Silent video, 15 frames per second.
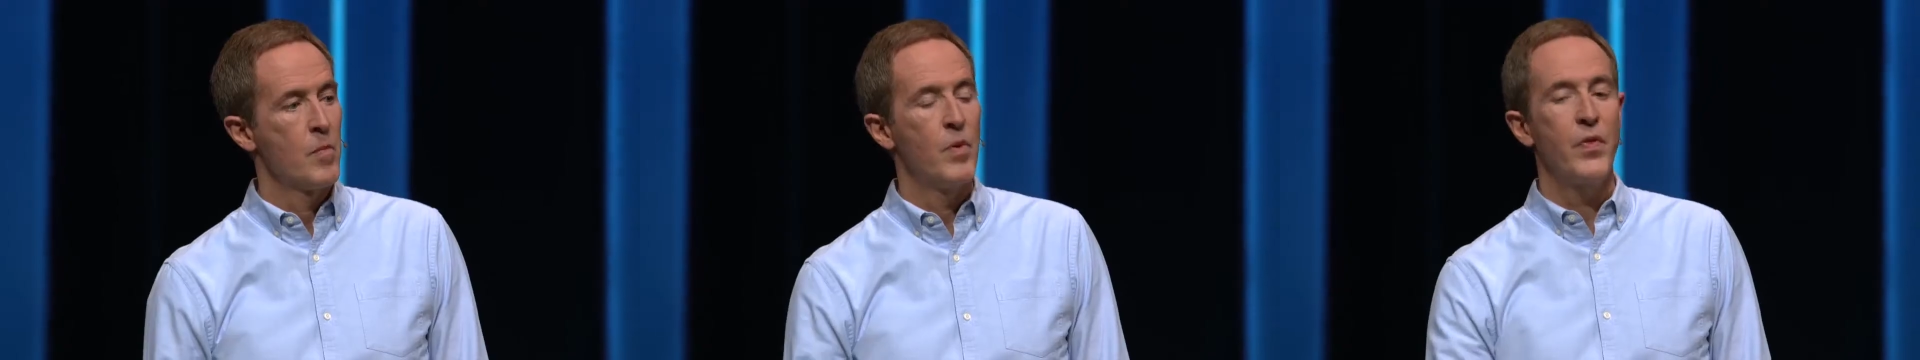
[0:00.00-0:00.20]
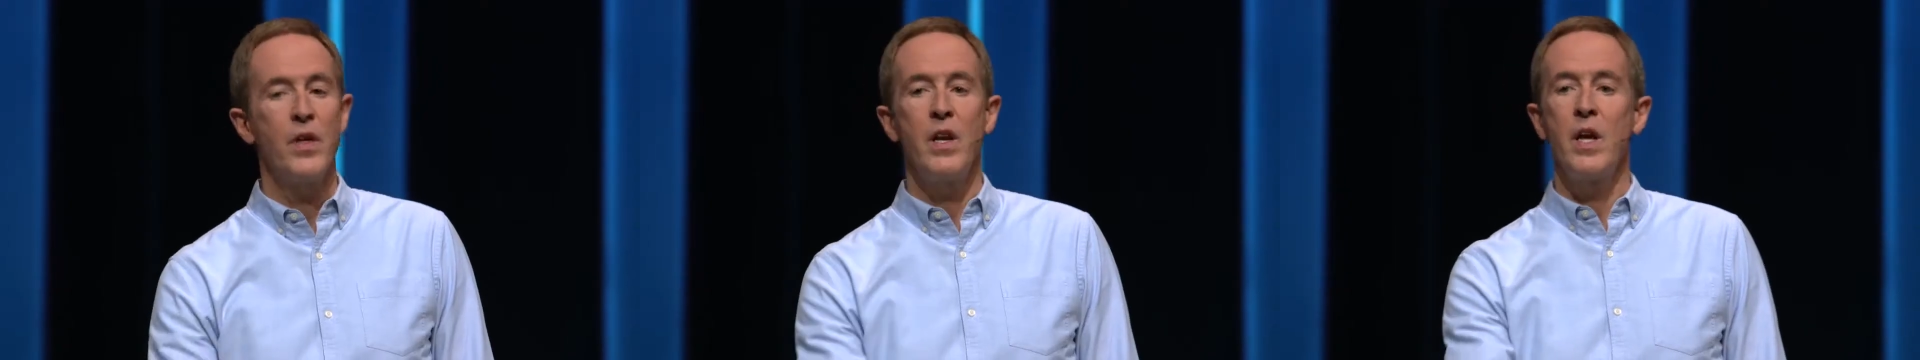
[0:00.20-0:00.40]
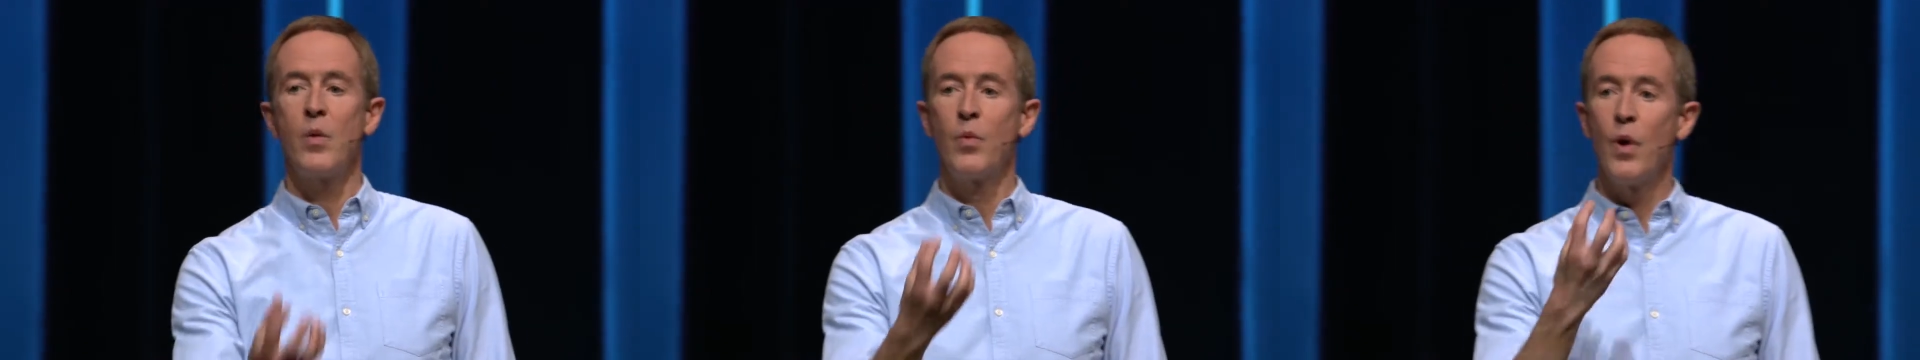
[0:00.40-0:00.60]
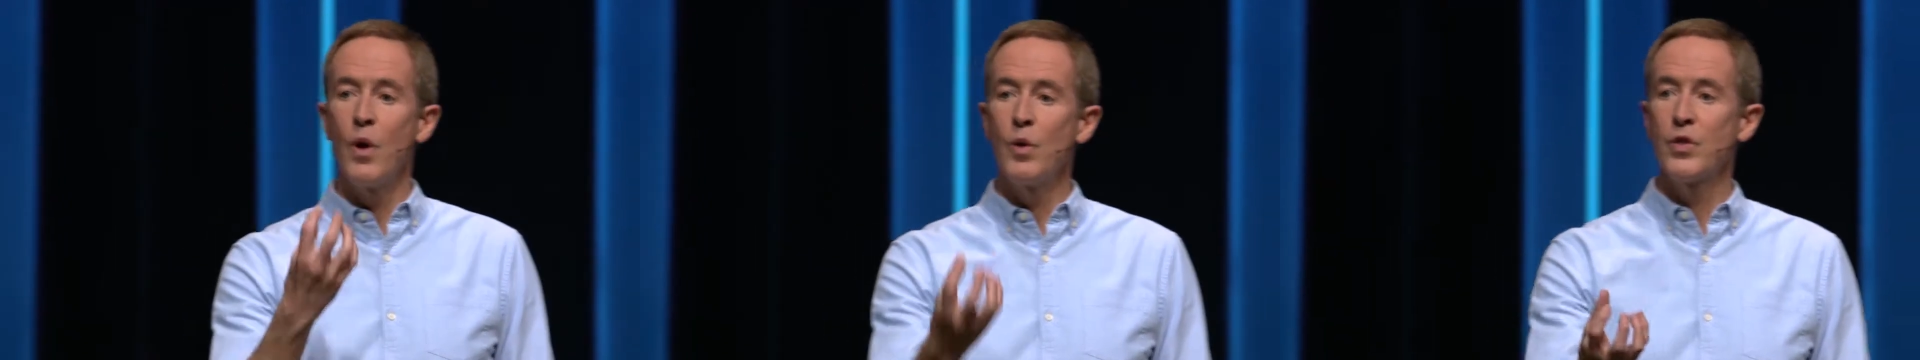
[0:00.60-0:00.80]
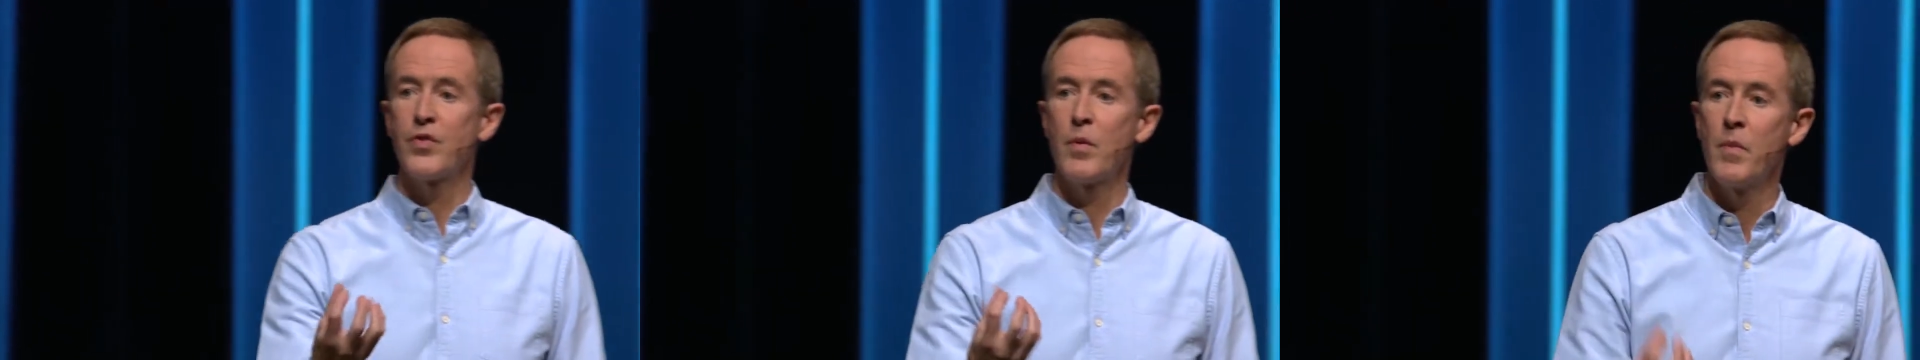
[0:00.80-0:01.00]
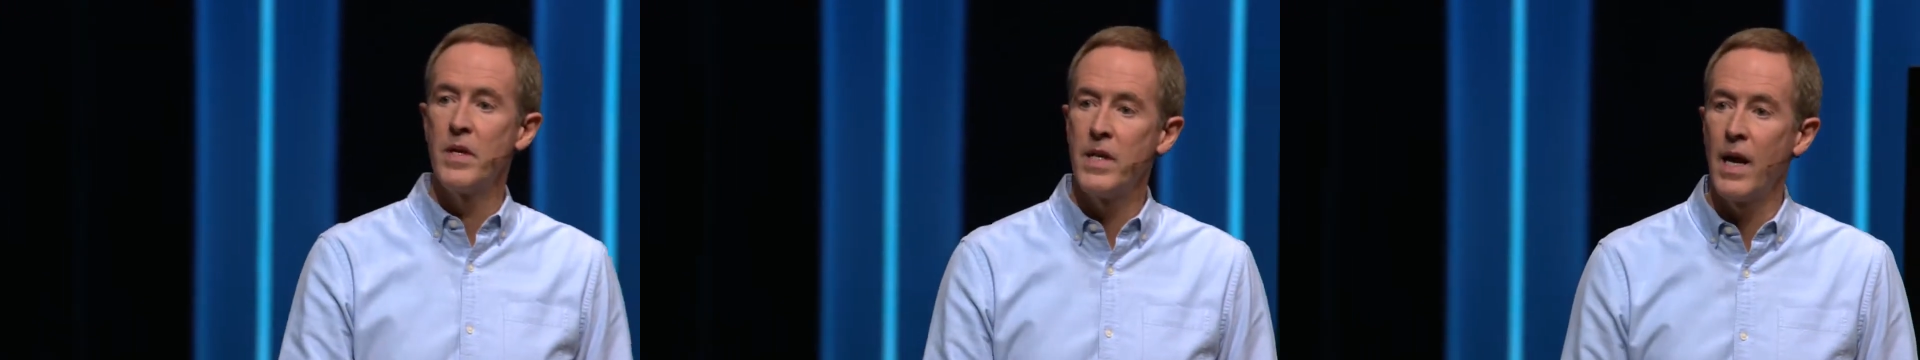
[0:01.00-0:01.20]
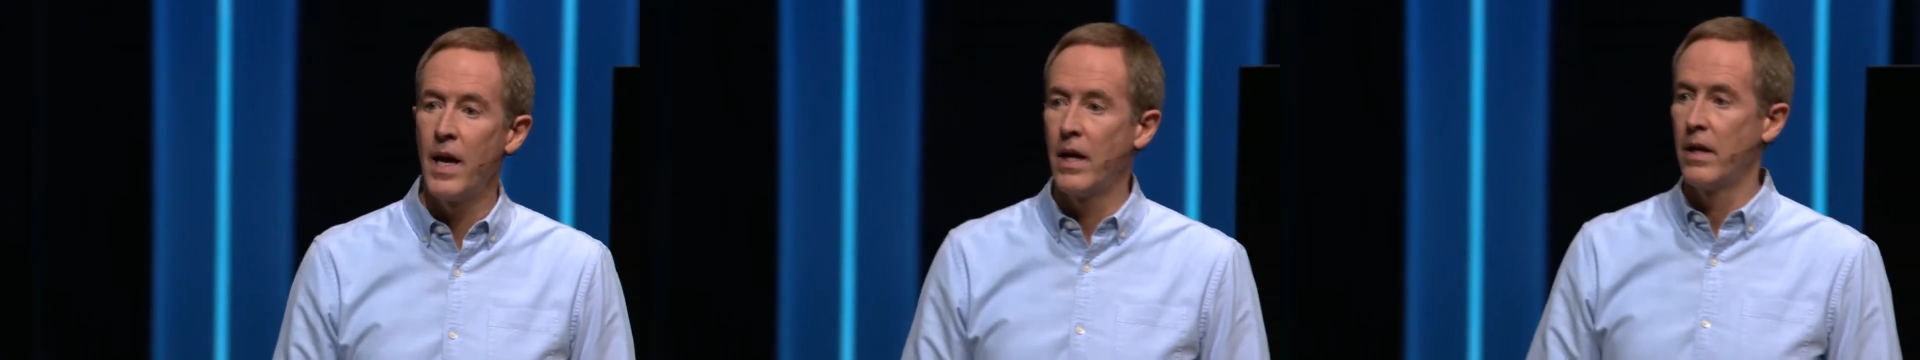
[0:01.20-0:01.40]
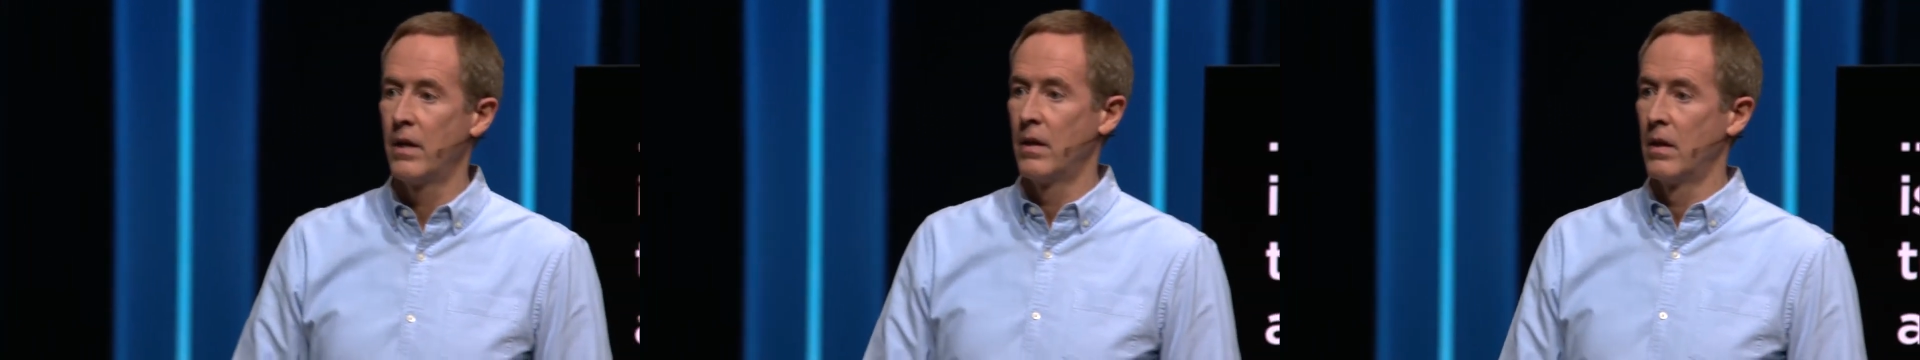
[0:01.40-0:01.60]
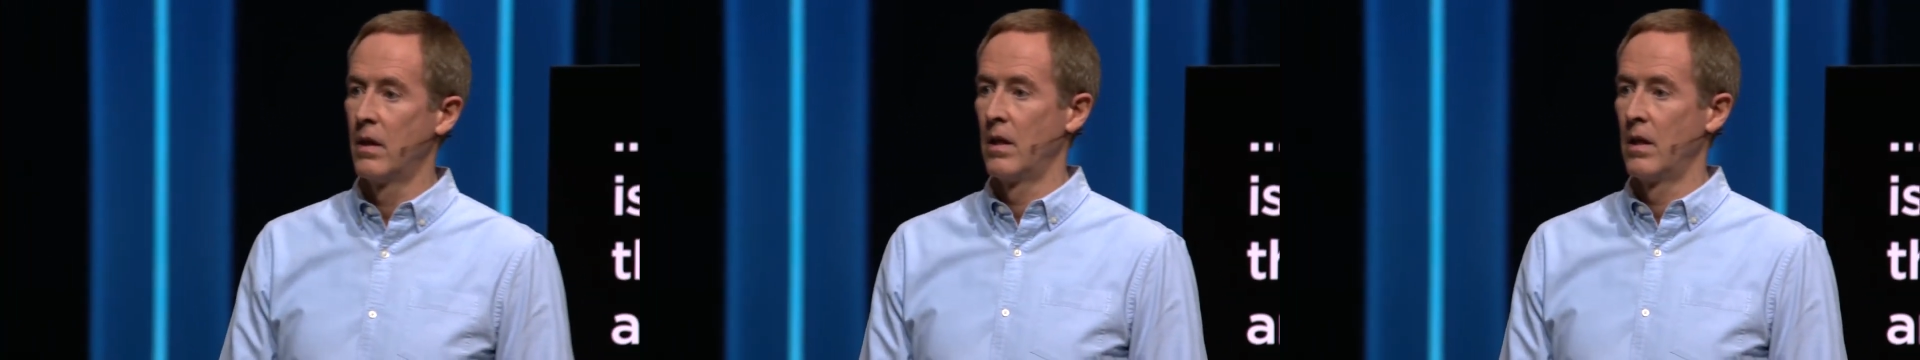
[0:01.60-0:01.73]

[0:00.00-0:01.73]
But then he rose from the dead,